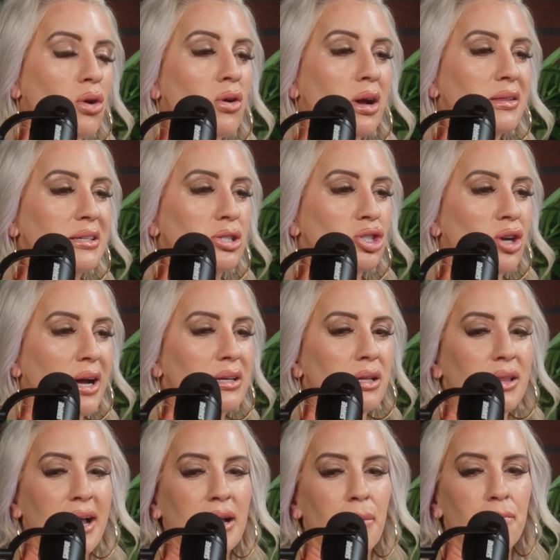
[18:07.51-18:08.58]
or at least trying to
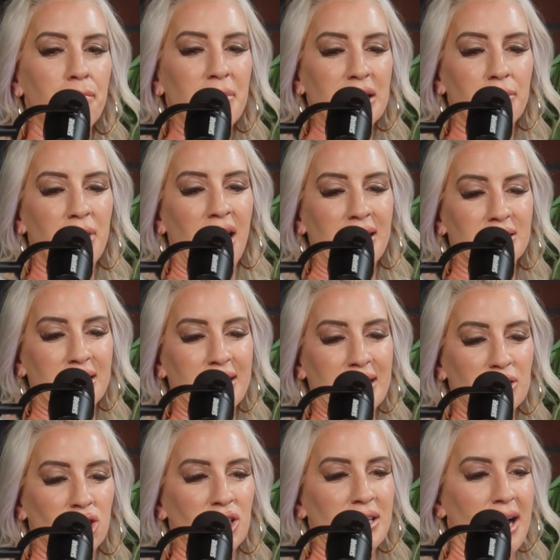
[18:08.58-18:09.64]
like minimize and
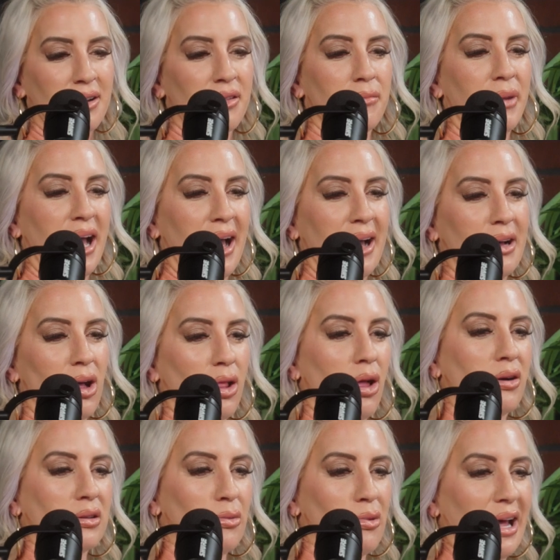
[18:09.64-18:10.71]
get shit out of the bag
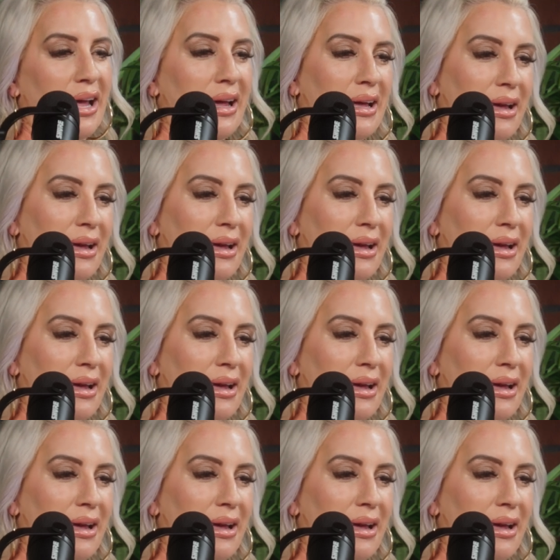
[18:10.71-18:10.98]
along the way.